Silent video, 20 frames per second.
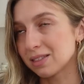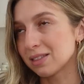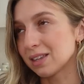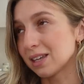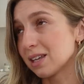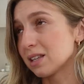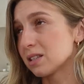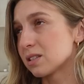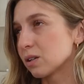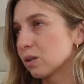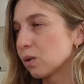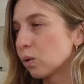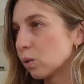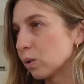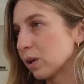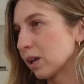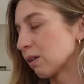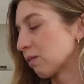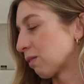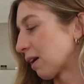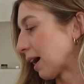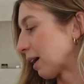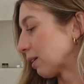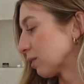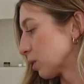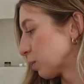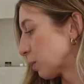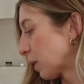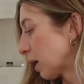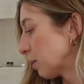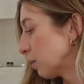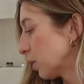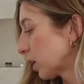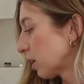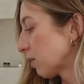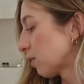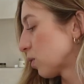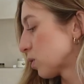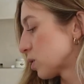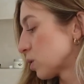these all year round, but I'm
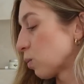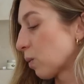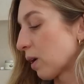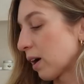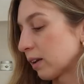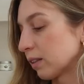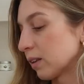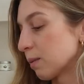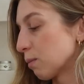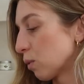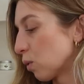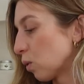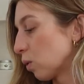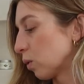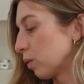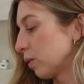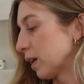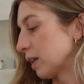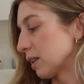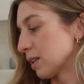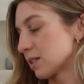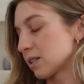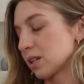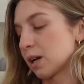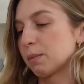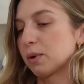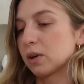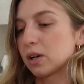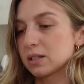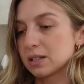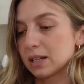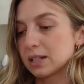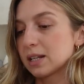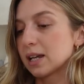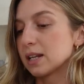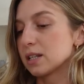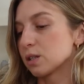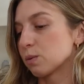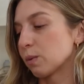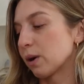looking forward to wearing them more in the summer because I
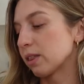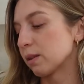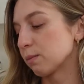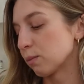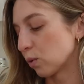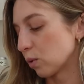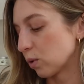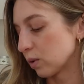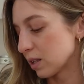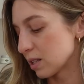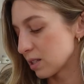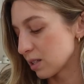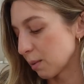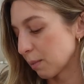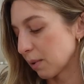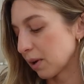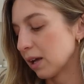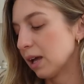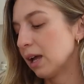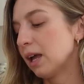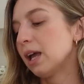tend to wear them more in the summer.